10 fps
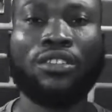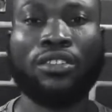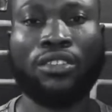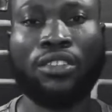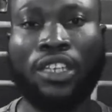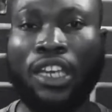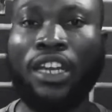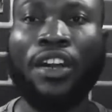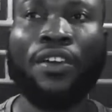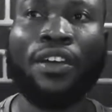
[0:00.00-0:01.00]
sticking
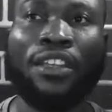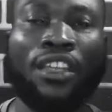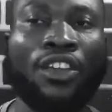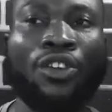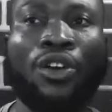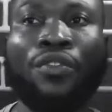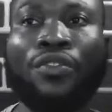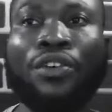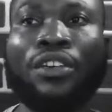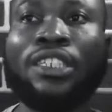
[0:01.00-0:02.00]
around, and thank you all
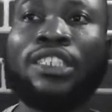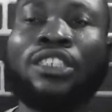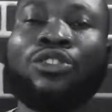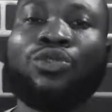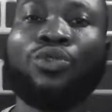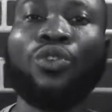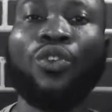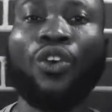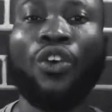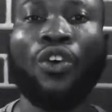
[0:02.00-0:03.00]
for listening to
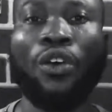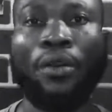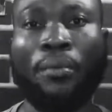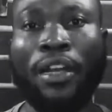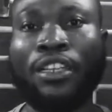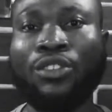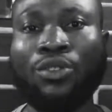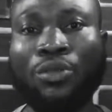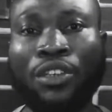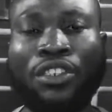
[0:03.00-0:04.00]
my
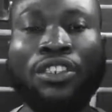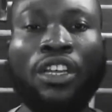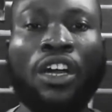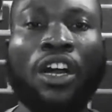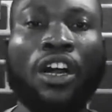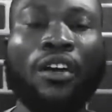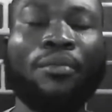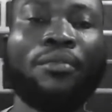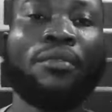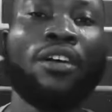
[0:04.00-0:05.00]
little words.
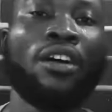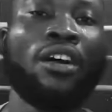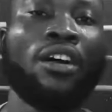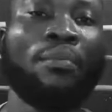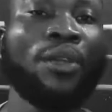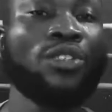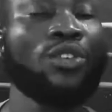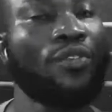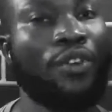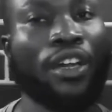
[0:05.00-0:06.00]
Please
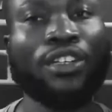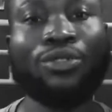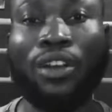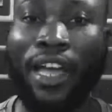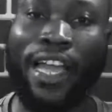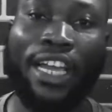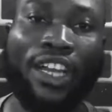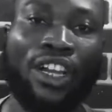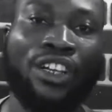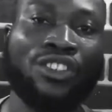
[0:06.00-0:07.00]
don't forget to like,
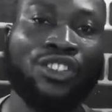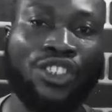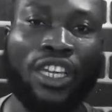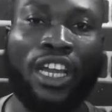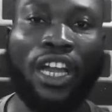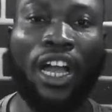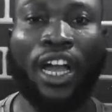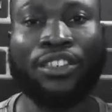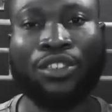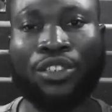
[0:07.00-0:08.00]
share,
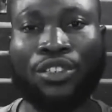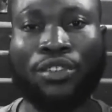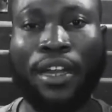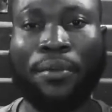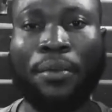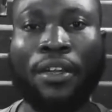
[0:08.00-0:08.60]
and subscribe.